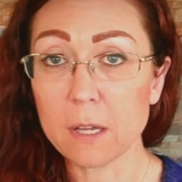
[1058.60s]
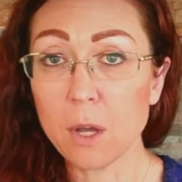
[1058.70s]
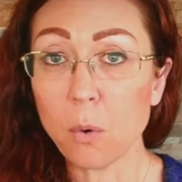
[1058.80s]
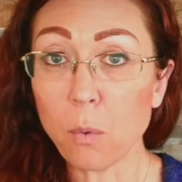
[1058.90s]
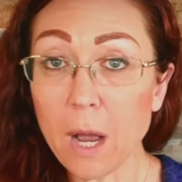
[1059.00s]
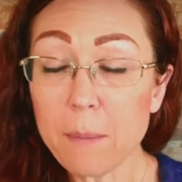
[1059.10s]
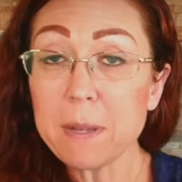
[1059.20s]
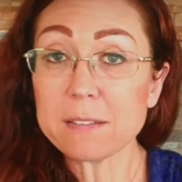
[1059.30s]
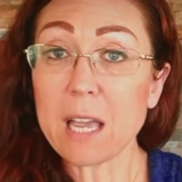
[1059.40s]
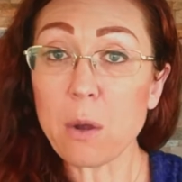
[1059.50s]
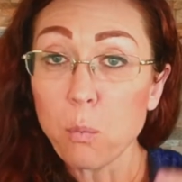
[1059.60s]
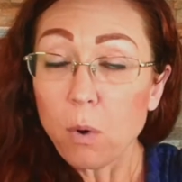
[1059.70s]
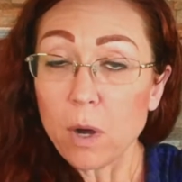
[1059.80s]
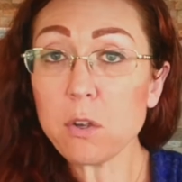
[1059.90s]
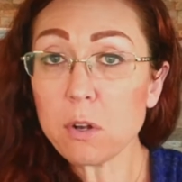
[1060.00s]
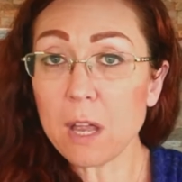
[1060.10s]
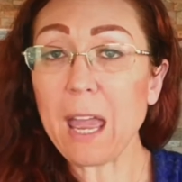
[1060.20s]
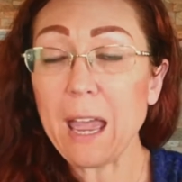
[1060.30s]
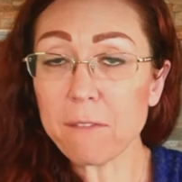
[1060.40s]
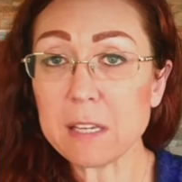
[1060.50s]
Why? Because I want you to
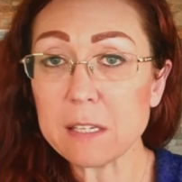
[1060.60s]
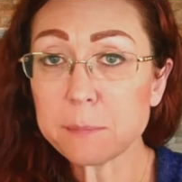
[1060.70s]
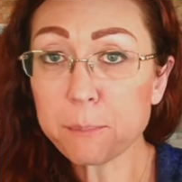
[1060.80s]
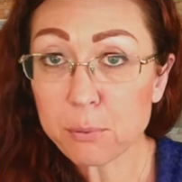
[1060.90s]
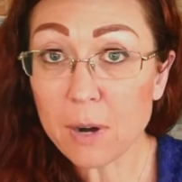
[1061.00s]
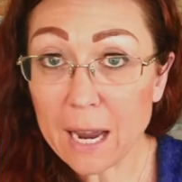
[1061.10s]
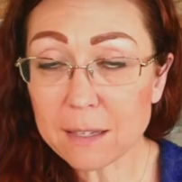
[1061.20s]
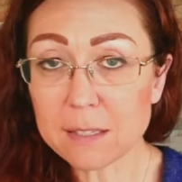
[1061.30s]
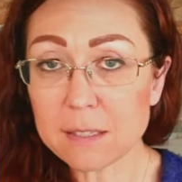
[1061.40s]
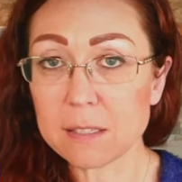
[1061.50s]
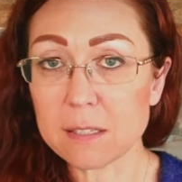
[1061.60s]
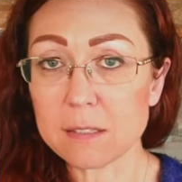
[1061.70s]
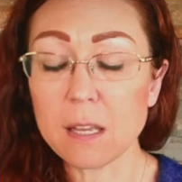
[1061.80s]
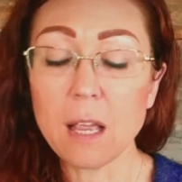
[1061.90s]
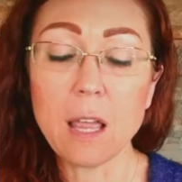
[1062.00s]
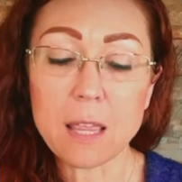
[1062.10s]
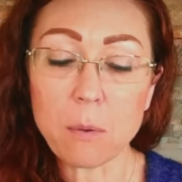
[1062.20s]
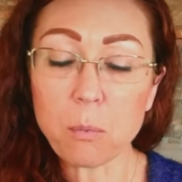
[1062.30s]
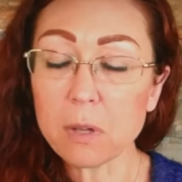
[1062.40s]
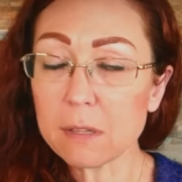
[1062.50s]
have these practices that
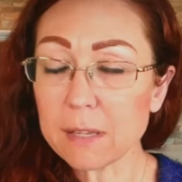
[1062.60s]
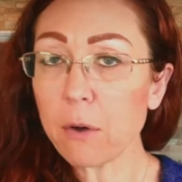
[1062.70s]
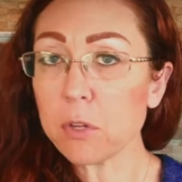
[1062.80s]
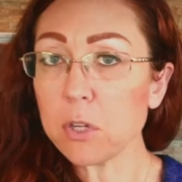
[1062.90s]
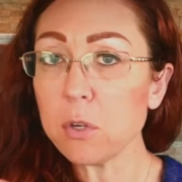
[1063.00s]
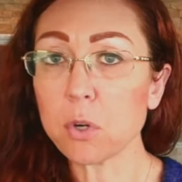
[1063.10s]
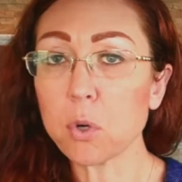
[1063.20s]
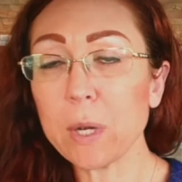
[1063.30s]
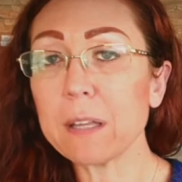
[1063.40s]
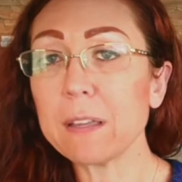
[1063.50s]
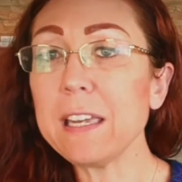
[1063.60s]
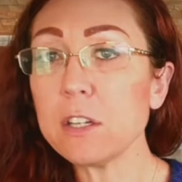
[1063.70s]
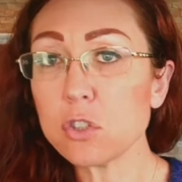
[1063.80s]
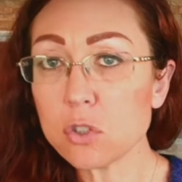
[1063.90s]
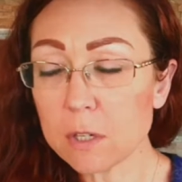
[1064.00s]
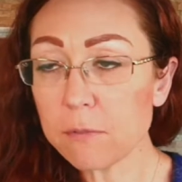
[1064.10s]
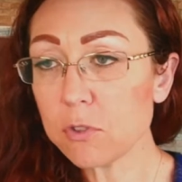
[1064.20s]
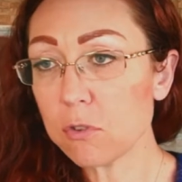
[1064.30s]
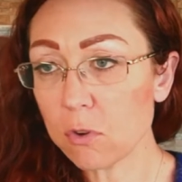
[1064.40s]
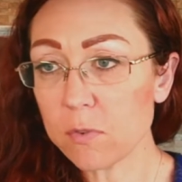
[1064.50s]
will allow you to quickly shift your
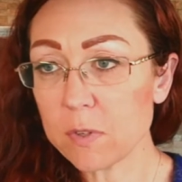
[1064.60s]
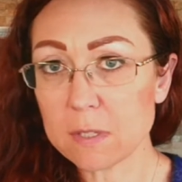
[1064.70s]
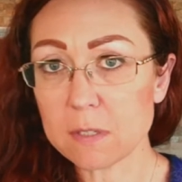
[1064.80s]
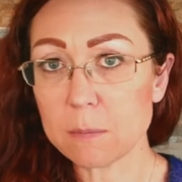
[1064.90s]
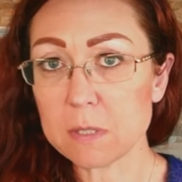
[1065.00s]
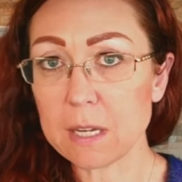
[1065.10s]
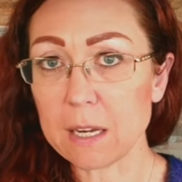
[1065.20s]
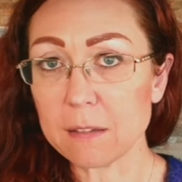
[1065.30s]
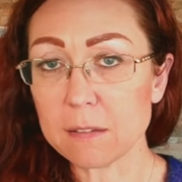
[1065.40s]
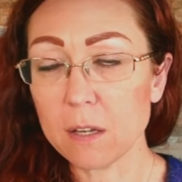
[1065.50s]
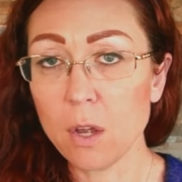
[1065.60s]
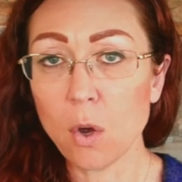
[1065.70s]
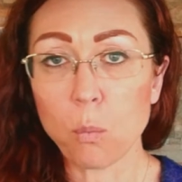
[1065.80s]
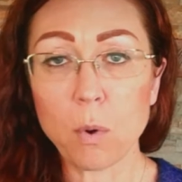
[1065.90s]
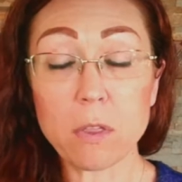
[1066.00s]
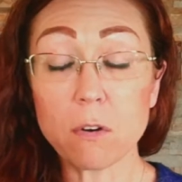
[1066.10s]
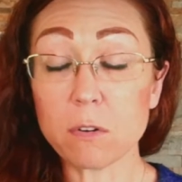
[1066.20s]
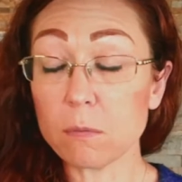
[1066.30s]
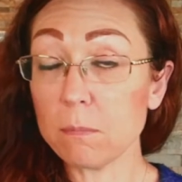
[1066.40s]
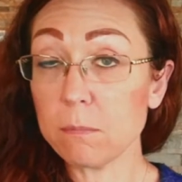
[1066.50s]
nervous system state, whether
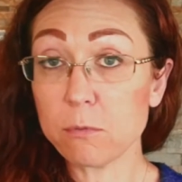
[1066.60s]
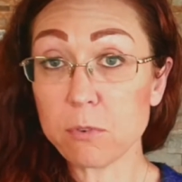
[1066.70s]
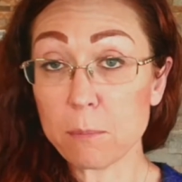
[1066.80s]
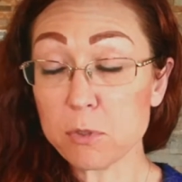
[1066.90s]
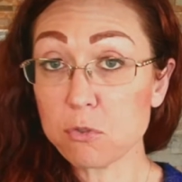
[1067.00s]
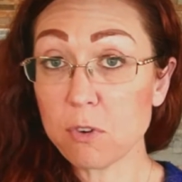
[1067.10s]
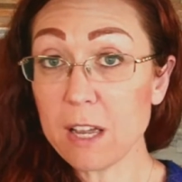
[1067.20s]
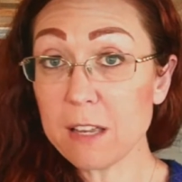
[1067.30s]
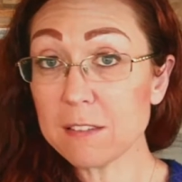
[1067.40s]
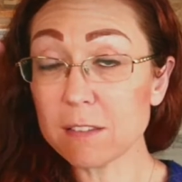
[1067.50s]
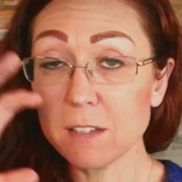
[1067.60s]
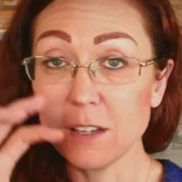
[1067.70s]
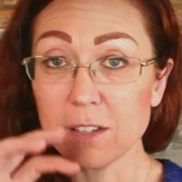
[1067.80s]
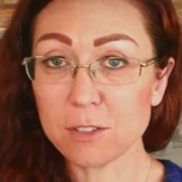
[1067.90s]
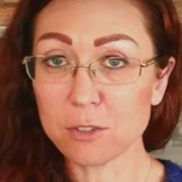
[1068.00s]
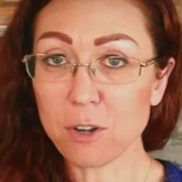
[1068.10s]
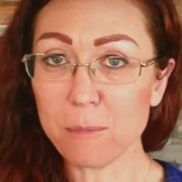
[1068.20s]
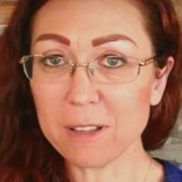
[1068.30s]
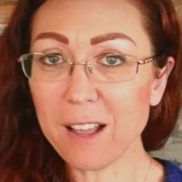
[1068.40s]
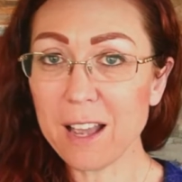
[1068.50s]
from stress to calm
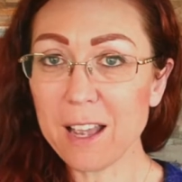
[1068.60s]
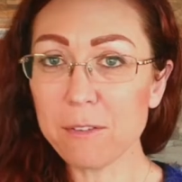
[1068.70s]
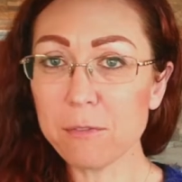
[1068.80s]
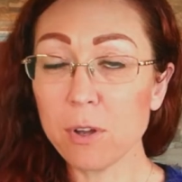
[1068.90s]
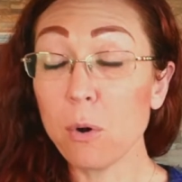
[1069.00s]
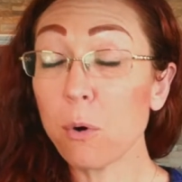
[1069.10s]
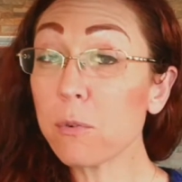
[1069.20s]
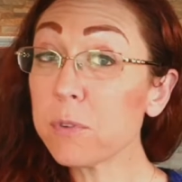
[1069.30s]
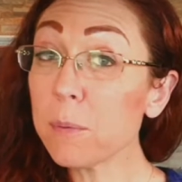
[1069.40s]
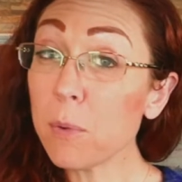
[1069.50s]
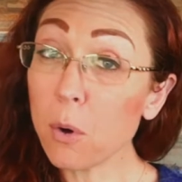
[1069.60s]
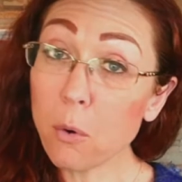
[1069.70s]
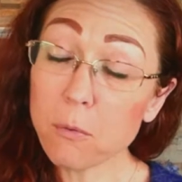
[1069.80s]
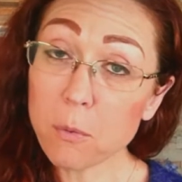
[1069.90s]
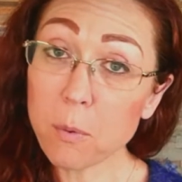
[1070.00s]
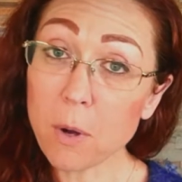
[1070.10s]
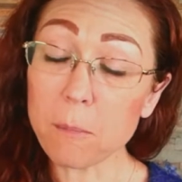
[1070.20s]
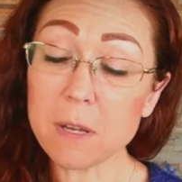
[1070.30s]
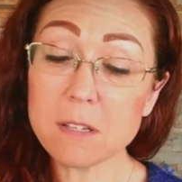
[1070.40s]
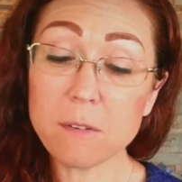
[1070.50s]
alive, or from overwhelm
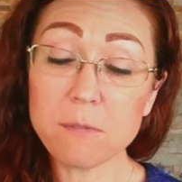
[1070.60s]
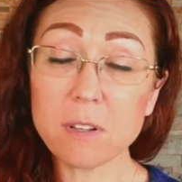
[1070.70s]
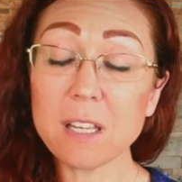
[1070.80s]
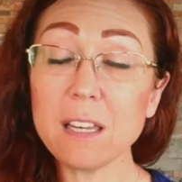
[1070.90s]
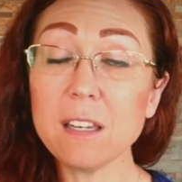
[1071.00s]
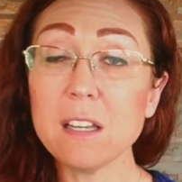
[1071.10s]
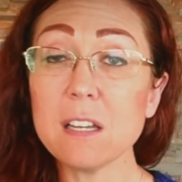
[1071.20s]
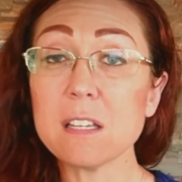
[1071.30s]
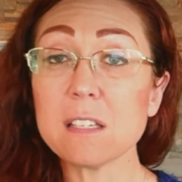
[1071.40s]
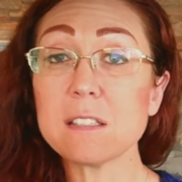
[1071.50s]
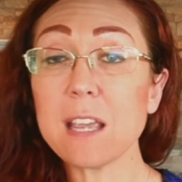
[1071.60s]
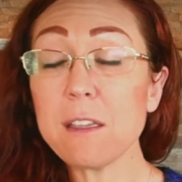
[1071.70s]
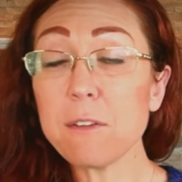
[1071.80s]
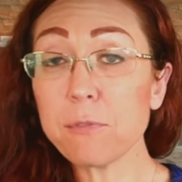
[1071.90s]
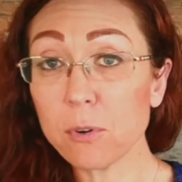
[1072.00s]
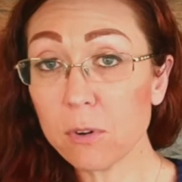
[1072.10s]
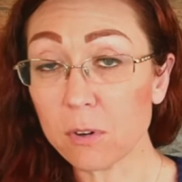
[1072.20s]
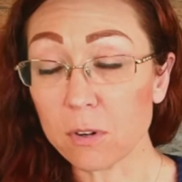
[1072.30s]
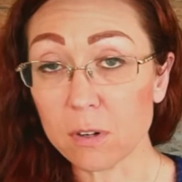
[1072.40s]
into feeling safer.